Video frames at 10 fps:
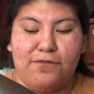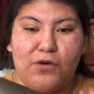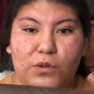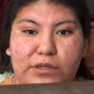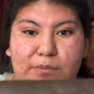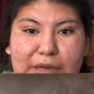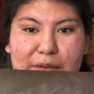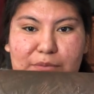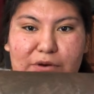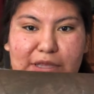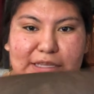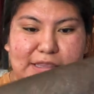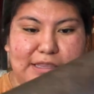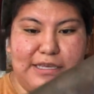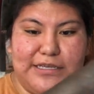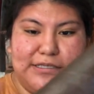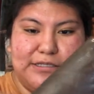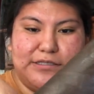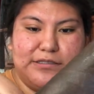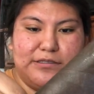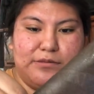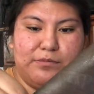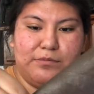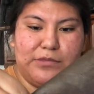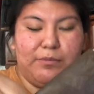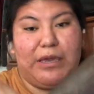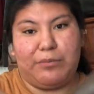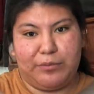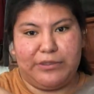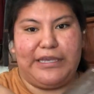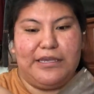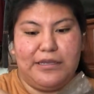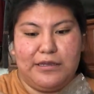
fold the paper like this, the paper plate,